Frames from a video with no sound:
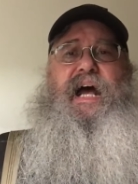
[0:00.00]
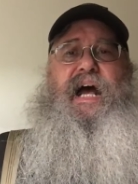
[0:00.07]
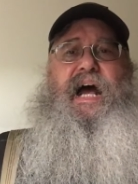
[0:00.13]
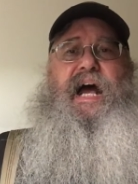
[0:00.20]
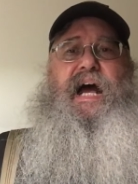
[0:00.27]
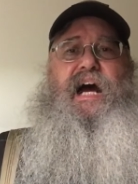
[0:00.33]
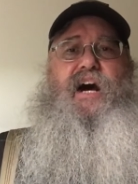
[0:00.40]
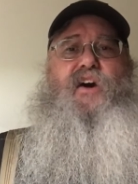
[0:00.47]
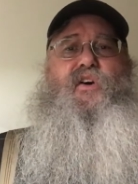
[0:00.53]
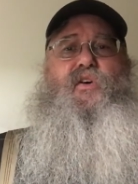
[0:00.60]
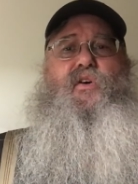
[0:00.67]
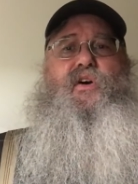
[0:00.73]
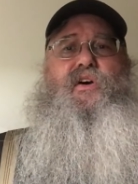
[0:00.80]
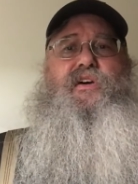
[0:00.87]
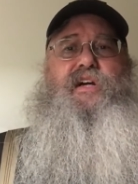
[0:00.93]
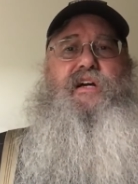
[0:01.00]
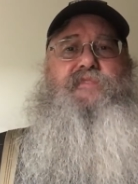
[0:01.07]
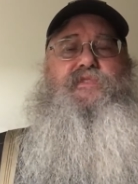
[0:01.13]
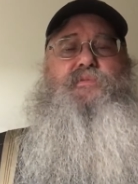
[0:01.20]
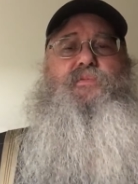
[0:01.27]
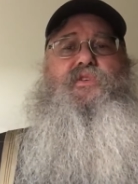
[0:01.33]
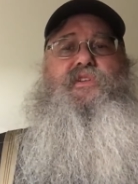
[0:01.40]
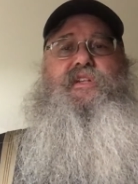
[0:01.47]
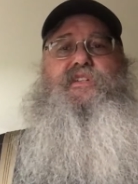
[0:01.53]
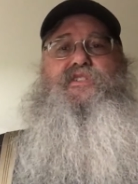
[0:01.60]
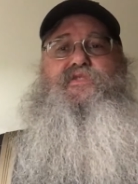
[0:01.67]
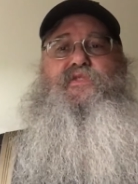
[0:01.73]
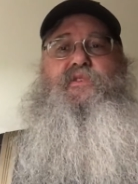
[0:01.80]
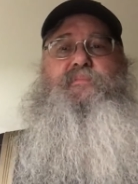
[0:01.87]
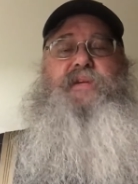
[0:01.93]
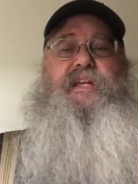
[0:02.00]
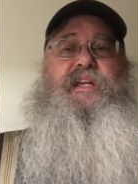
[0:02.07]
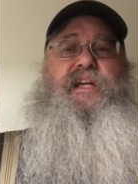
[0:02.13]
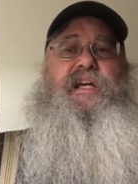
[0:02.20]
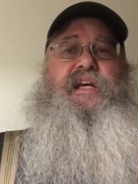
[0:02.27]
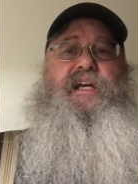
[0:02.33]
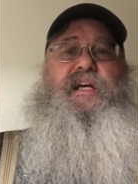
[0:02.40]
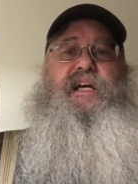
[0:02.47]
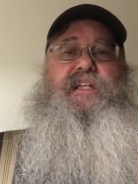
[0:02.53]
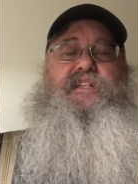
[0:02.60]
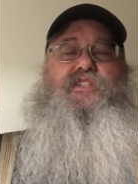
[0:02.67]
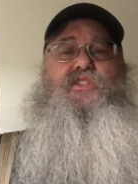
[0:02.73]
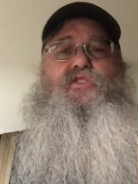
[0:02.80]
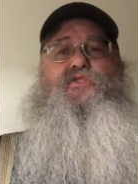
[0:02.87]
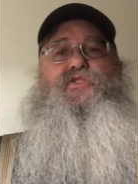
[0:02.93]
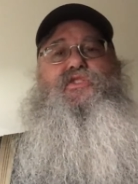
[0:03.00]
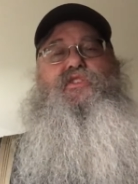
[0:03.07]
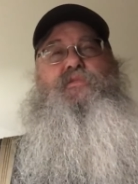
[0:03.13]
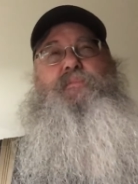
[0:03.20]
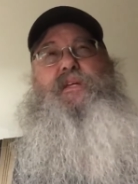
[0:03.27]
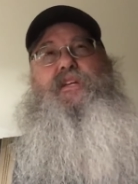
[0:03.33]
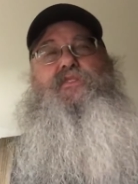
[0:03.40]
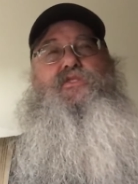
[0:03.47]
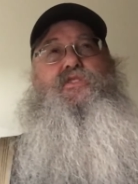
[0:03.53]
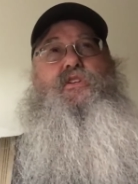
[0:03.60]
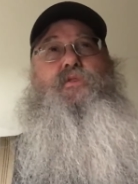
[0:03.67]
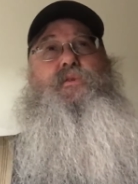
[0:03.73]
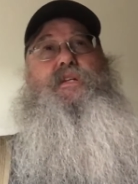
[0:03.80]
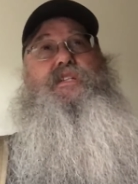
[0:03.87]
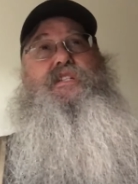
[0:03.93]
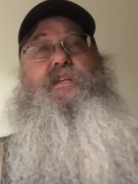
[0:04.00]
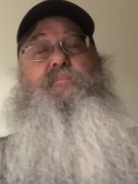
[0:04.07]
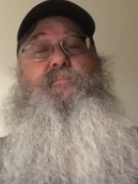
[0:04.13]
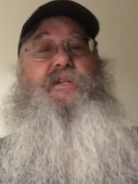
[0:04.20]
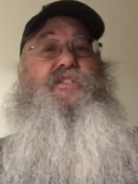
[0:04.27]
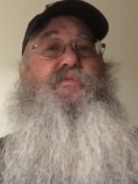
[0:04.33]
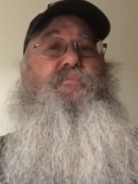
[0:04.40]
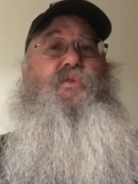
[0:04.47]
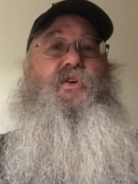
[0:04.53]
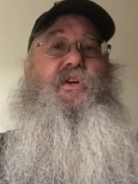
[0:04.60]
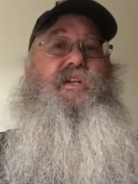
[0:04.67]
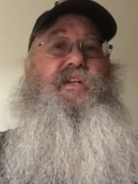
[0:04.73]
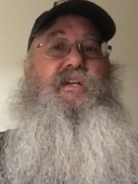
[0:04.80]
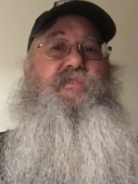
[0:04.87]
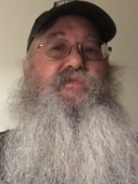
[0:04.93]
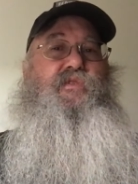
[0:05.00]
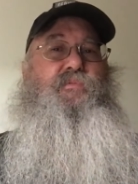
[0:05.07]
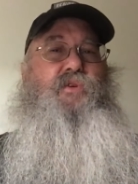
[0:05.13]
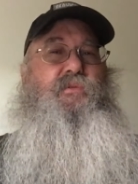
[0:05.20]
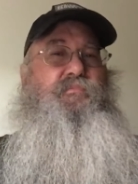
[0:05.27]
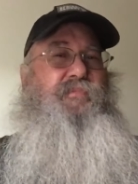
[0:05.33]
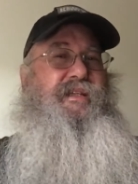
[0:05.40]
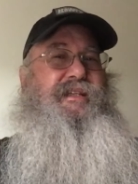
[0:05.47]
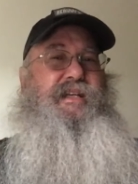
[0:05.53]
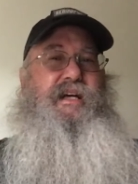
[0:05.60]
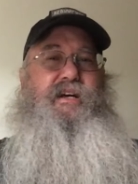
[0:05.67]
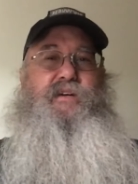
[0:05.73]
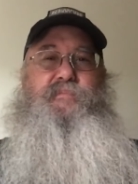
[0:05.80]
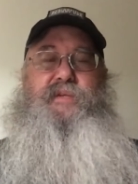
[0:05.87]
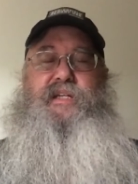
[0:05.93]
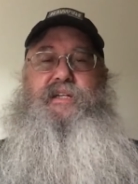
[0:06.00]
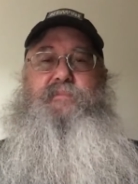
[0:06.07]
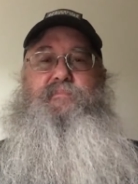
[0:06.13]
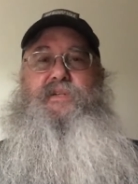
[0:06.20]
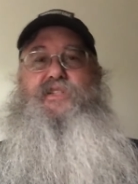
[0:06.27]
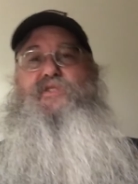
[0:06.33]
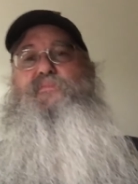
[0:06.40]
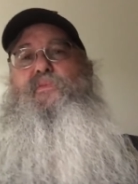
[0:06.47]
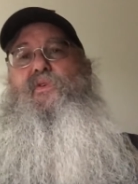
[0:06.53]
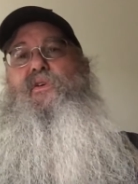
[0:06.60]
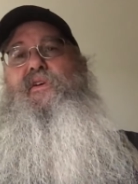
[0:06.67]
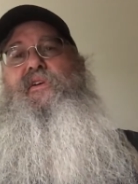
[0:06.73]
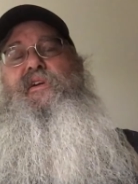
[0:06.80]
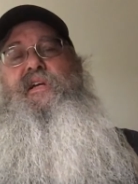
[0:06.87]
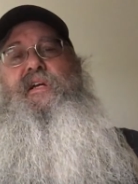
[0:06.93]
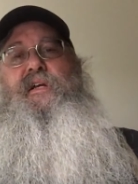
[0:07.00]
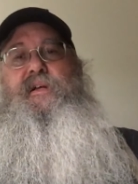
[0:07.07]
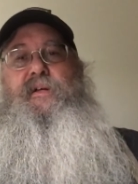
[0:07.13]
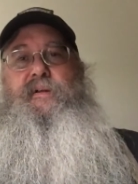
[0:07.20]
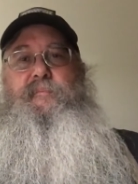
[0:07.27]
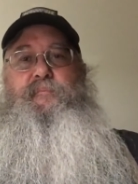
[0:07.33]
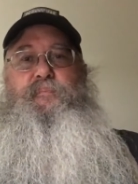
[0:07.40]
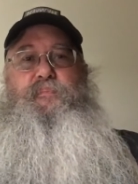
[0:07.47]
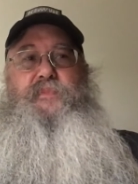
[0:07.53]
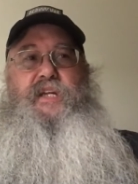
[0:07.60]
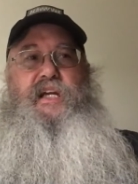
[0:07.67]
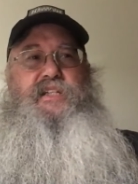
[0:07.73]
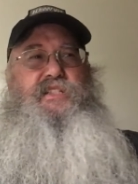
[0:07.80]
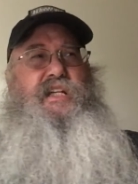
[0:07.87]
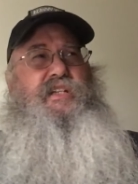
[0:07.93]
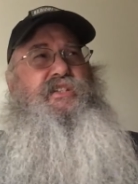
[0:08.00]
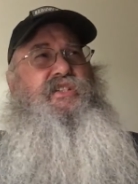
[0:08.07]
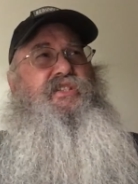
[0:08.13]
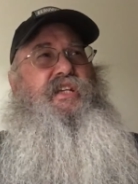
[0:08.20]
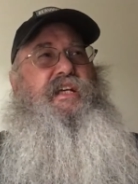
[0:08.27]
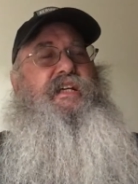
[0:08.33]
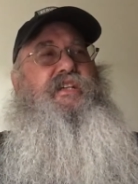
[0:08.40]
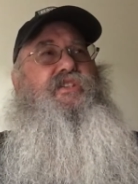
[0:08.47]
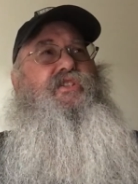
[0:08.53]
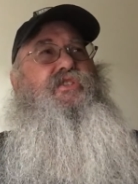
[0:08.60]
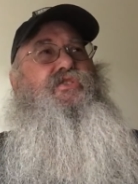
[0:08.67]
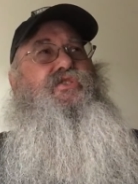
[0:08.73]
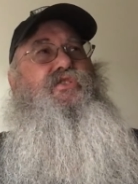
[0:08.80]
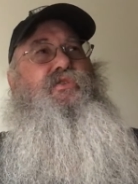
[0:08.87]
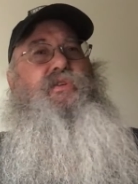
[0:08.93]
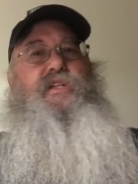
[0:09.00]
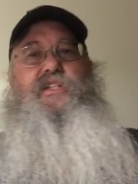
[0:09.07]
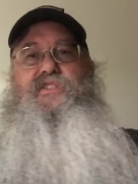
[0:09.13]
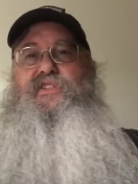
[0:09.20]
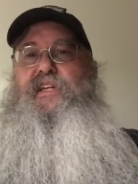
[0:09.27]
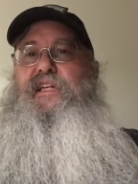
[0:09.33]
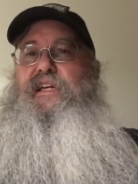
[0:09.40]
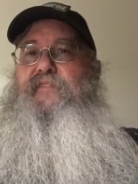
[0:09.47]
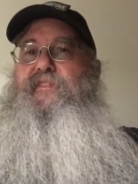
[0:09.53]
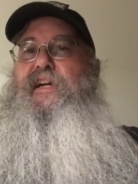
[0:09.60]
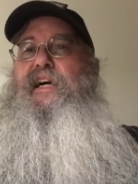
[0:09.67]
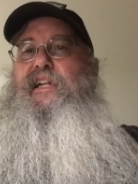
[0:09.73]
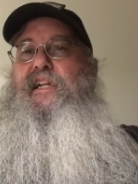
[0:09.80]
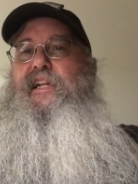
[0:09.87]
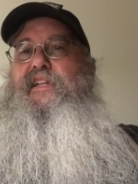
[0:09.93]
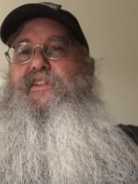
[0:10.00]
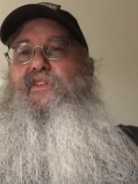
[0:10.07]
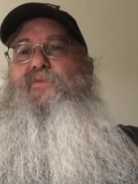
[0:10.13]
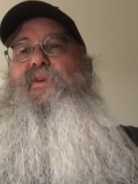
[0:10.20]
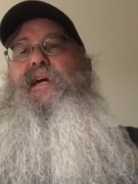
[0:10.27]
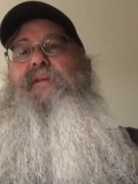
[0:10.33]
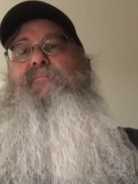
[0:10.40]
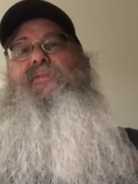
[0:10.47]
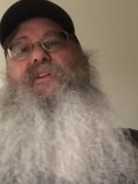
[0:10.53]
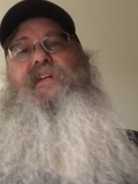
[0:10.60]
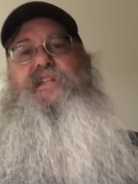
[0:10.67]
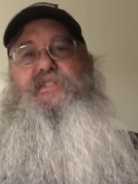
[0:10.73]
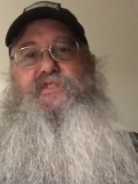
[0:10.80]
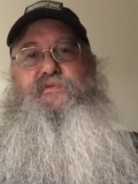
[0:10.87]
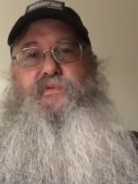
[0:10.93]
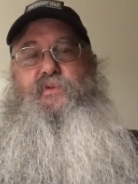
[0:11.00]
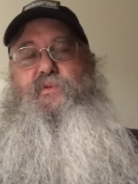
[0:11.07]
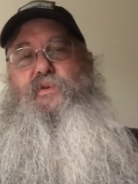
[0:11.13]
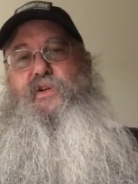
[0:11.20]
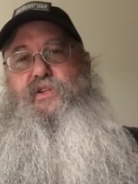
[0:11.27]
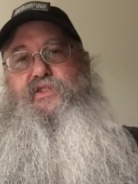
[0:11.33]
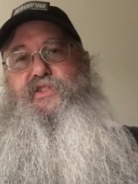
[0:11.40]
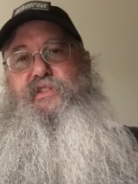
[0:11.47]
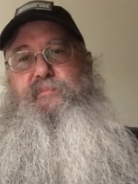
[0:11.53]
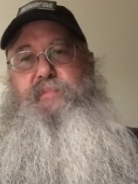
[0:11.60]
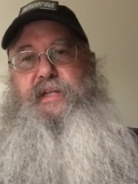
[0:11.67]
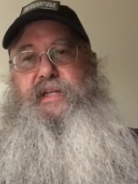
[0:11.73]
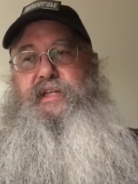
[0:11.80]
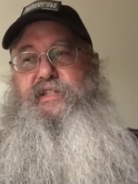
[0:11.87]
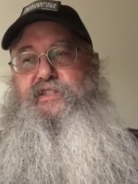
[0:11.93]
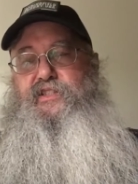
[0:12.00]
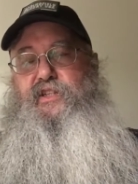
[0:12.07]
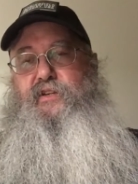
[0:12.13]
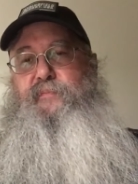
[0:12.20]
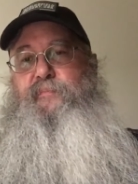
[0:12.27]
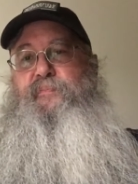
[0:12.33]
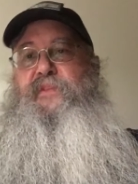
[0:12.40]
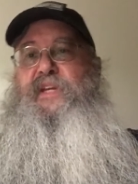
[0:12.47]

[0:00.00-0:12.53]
how comfortable it is for me. And this holster to me used to always seem much more uncomfortable, but now I'm getting much more, it's not just like it's used to it, it's like I've got it at the right place for where it should be. So